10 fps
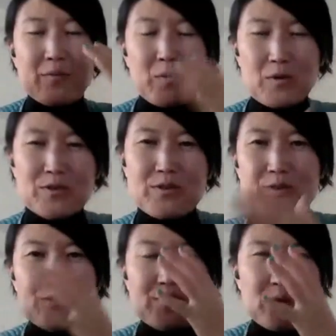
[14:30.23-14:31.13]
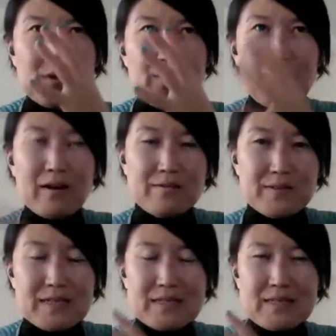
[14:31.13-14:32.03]
war zones or
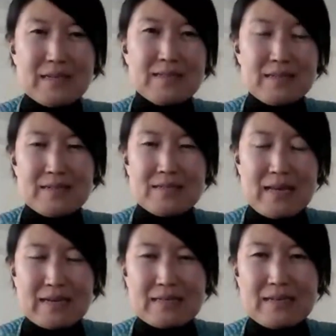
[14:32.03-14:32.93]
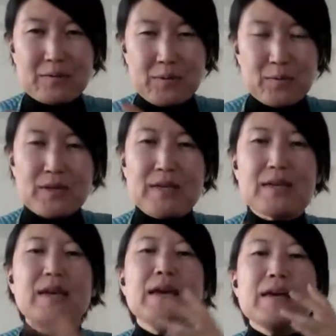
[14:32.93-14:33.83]
conflicts settings that we're working,